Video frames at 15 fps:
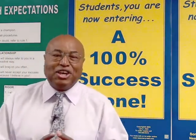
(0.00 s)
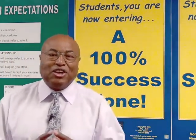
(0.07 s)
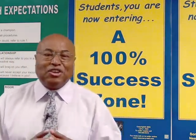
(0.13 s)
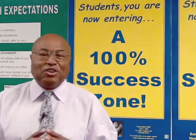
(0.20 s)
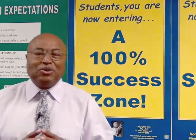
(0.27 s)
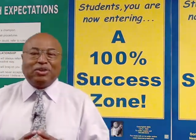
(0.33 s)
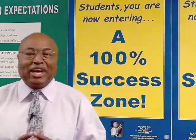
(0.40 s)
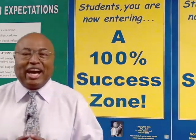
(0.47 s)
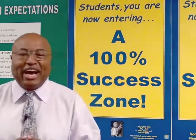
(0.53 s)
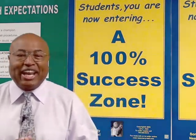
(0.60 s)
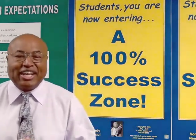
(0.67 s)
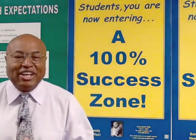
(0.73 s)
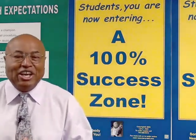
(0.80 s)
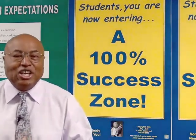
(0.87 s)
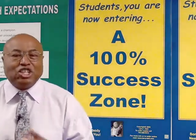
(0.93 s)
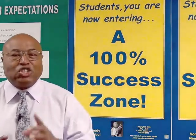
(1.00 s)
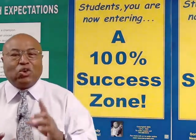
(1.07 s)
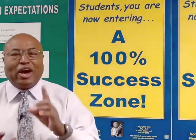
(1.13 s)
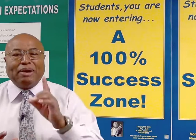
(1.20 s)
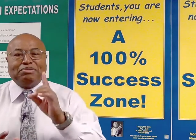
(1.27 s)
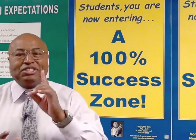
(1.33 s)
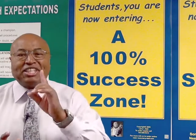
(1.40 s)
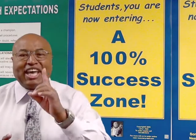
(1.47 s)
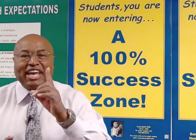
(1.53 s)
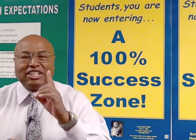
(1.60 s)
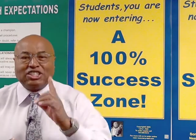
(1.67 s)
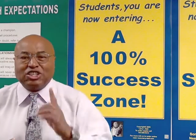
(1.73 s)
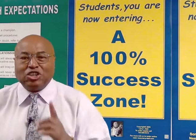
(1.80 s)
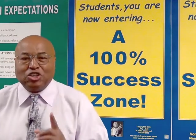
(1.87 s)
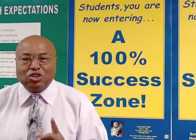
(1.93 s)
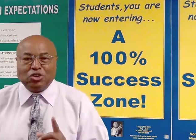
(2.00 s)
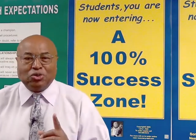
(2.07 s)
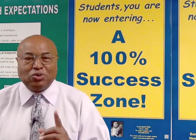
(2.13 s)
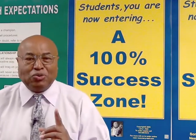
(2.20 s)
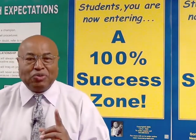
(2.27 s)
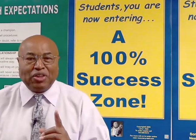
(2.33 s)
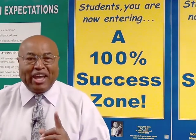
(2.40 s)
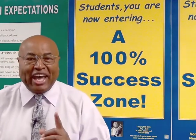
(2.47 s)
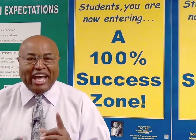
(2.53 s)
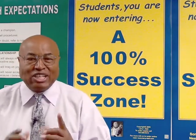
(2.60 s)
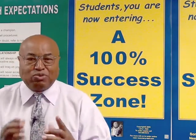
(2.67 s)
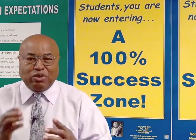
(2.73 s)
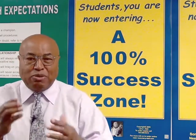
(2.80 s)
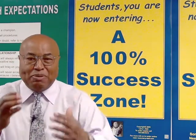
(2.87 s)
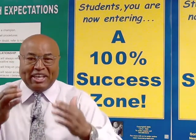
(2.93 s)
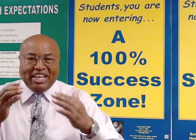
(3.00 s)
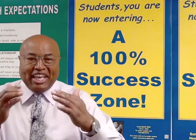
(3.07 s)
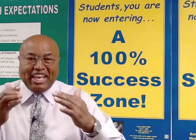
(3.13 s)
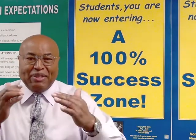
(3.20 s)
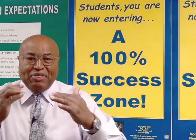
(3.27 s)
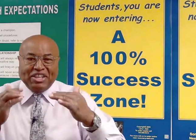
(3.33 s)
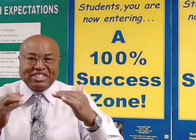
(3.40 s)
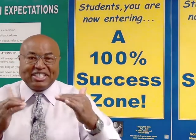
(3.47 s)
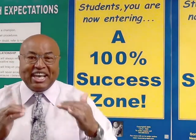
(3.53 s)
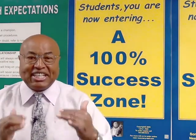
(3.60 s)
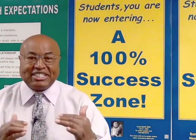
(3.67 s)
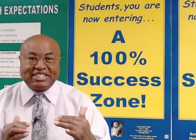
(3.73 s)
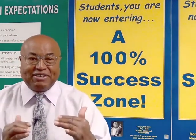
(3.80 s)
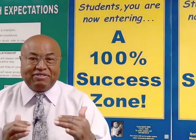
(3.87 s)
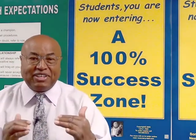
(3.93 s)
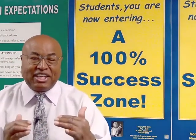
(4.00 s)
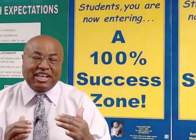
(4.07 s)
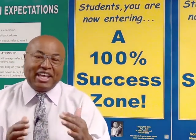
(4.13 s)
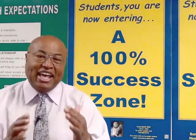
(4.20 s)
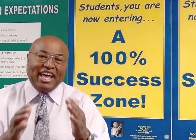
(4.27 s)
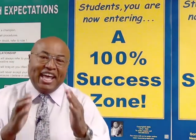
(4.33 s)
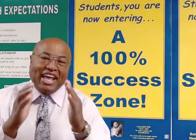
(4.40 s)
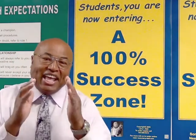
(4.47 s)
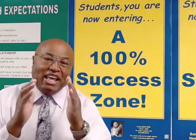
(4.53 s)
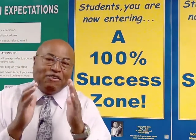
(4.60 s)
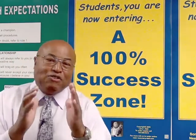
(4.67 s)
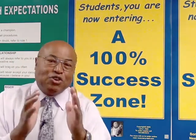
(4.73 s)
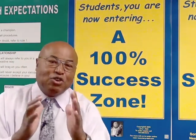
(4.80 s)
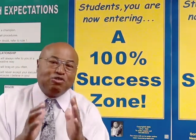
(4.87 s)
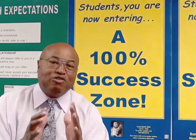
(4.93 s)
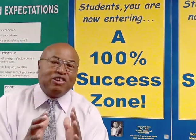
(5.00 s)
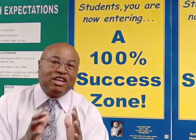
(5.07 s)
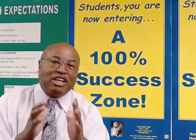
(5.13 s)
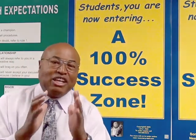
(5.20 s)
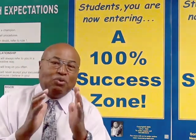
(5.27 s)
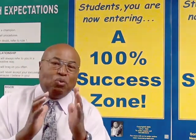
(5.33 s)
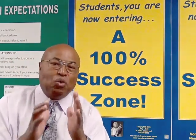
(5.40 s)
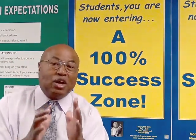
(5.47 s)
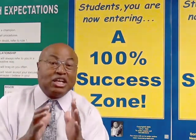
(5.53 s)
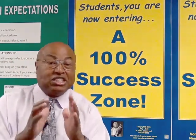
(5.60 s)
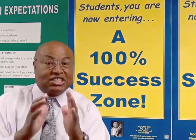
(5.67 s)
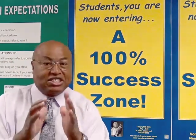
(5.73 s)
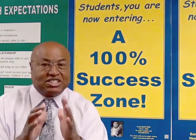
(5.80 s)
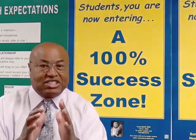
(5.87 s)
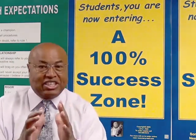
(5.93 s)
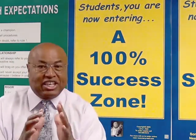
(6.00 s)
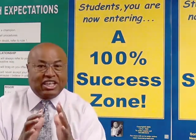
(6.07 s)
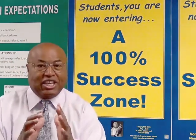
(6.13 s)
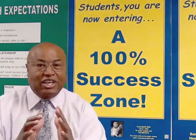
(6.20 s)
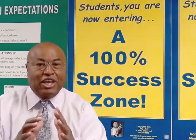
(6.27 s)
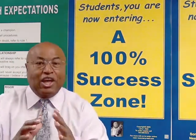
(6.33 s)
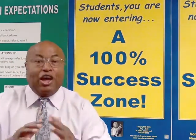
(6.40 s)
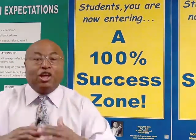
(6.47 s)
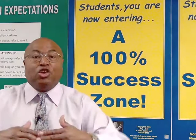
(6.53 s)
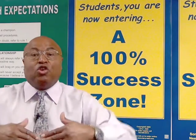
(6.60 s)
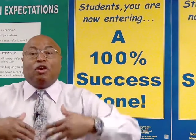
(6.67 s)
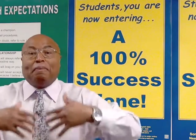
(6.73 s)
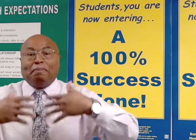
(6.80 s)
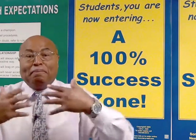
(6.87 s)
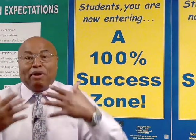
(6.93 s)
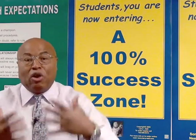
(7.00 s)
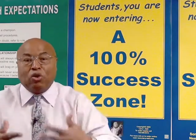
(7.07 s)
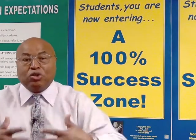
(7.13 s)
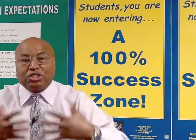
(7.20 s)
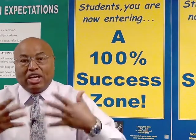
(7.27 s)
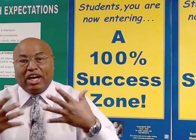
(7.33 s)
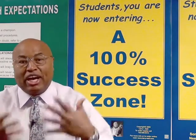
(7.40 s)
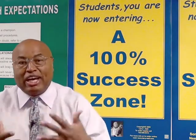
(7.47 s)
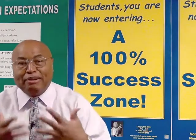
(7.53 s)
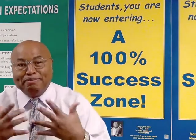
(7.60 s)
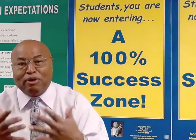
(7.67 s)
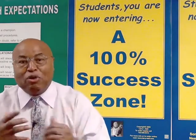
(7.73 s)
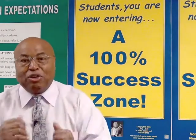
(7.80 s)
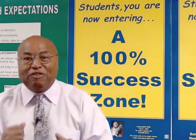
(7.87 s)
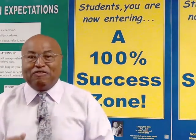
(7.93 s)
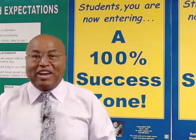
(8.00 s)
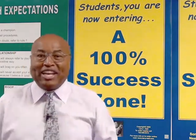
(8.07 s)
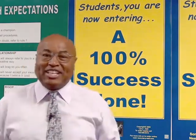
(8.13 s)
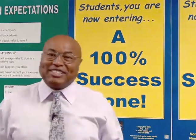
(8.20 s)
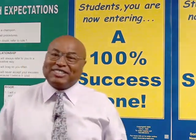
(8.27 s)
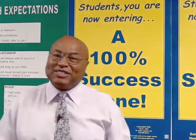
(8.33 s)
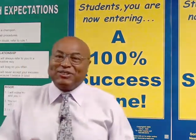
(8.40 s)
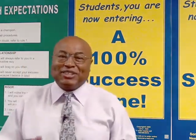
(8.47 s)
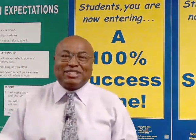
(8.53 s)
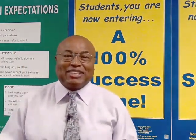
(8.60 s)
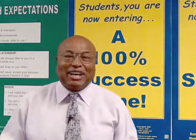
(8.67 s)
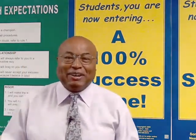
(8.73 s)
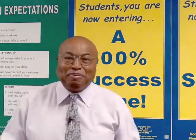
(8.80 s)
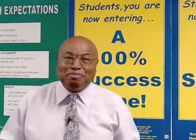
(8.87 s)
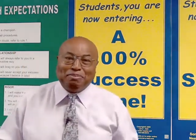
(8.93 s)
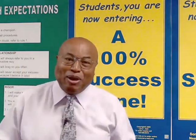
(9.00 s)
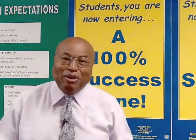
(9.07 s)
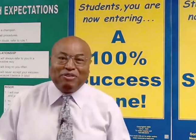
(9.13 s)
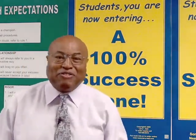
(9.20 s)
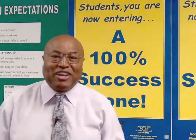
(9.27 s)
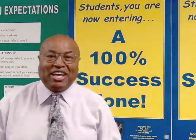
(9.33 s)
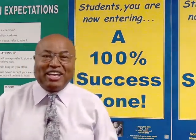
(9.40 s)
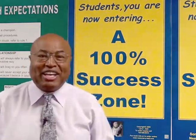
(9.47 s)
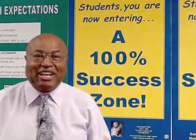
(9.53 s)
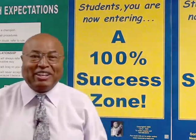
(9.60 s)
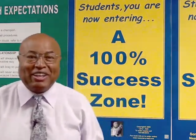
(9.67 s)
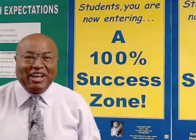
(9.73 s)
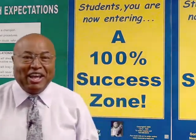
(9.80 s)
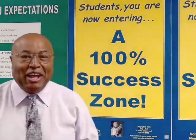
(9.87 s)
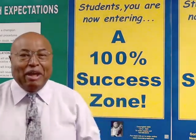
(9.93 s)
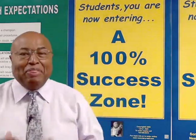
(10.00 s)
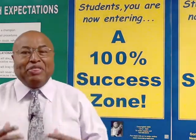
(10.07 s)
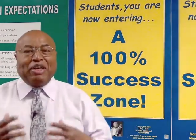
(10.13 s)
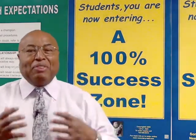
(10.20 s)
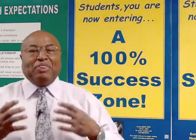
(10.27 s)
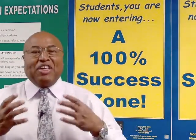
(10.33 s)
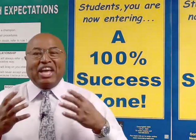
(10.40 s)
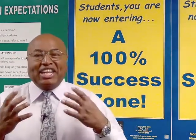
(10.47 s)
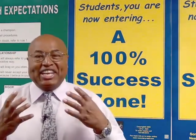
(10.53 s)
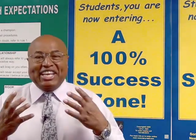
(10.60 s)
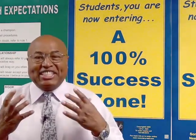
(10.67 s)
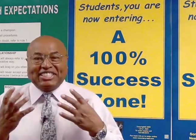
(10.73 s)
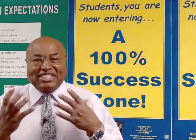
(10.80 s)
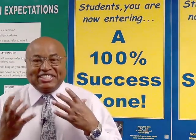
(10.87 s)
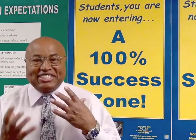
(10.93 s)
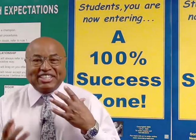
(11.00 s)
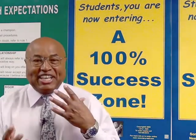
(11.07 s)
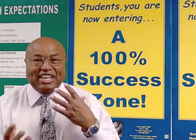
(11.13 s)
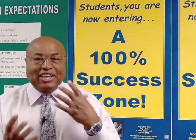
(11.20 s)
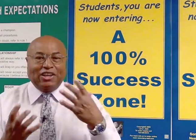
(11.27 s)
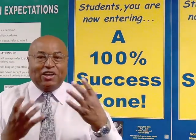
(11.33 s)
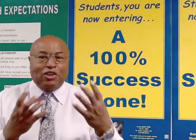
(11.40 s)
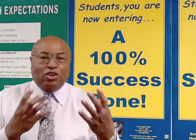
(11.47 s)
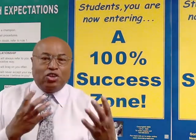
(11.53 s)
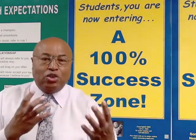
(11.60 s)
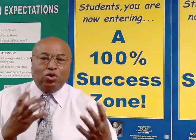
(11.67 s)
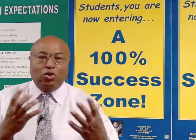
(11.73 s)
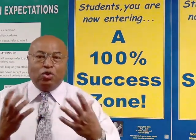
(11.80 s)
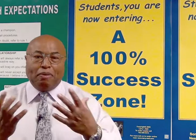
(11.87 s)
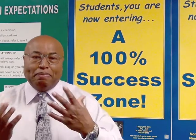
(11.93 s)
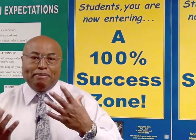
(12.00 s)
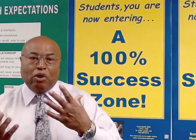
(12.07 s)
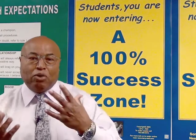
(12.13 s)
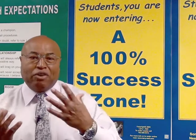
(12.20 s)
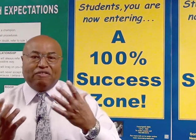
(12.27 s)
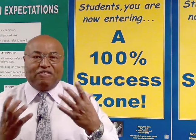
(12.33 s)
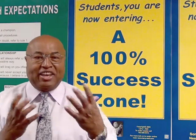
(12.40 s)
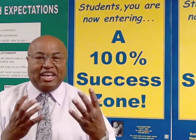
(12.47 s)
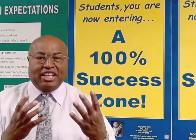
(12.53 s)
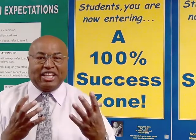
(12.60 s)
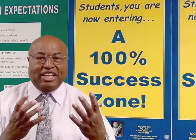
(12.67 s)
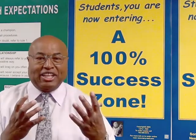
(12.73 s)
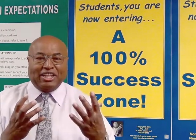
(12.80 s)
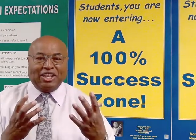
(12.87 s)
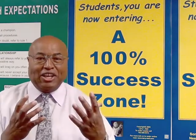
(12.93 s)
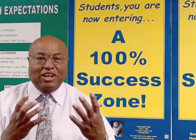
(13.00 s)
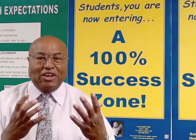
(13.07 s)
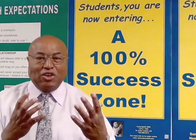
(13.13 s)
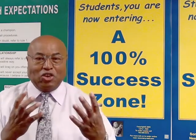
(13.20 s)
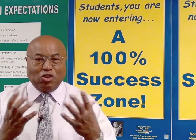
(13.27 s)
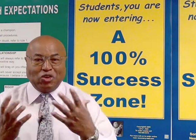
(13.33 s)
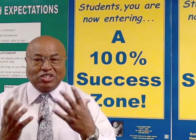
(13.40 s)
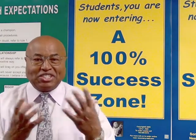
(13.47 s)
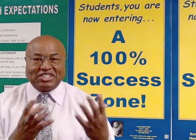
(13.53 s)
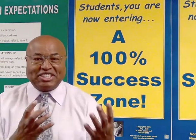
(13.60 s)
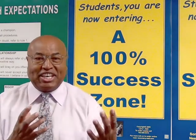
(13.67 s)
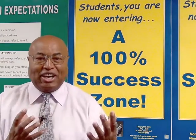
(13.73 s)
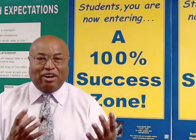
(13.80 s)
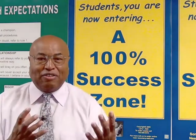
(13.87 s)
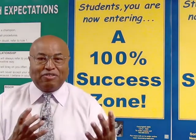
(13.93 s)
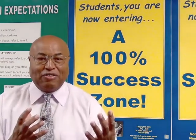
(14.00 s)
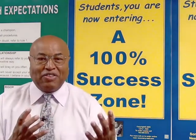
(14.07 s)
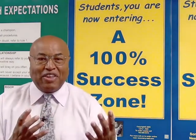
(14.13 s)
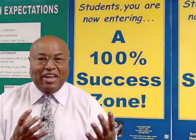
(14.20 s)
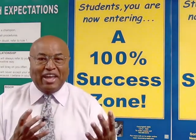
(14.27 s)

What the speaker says: You got it. So I'm saying to you, as we begin this activity, if you really want to see your most unmotivated students motivated, then they need to see you motivated yourself.